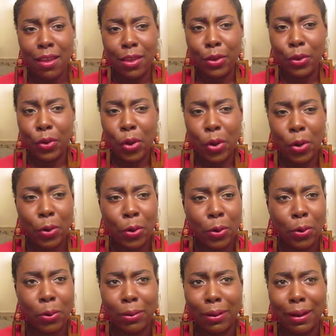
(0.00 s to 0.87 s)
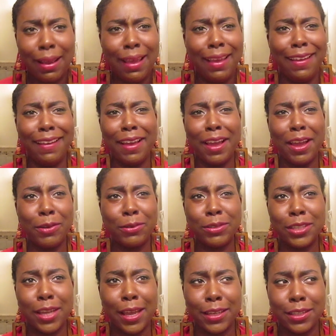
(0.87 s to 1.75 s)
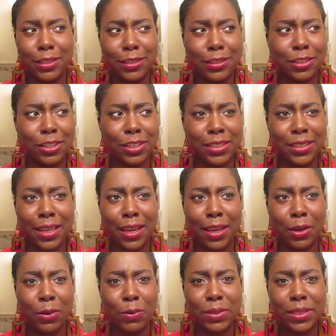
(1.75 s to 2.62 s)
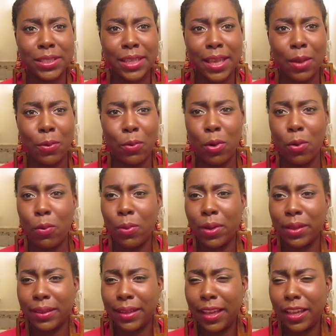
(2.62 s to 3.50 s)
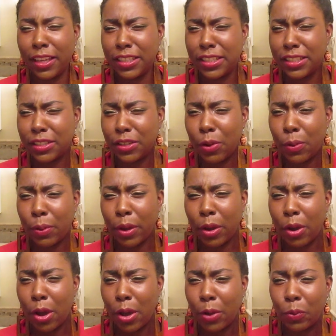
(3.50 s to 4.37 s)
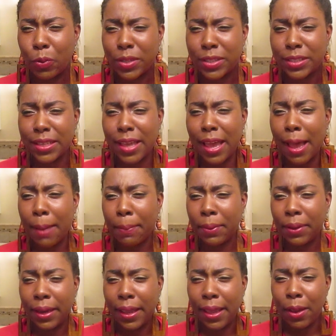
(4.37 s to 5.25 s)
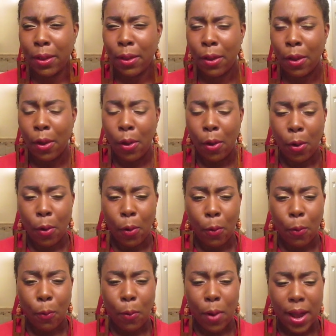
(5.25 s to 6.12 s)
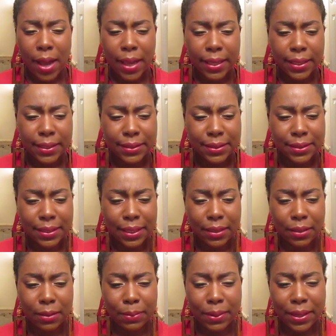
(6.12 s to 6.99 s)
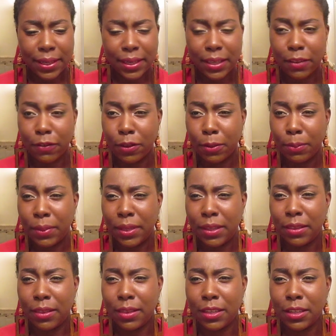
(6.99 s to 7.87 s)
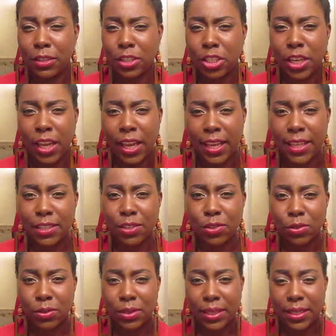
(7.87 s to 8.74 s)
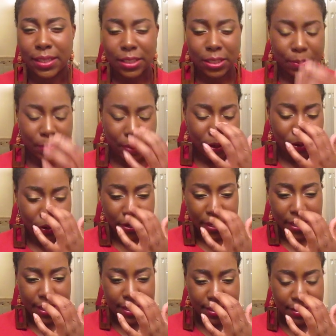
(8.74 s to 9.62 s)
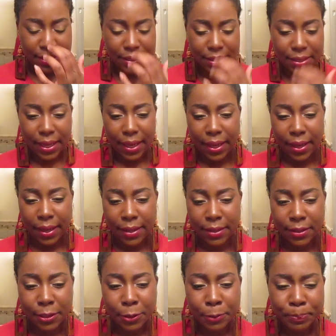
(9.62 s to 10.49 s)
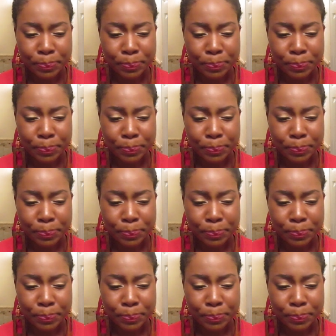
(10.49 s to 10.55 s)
I just kind of was like, well, what the heck is going on? What's happening? Why isn't anybody giving me the chance or the experience? And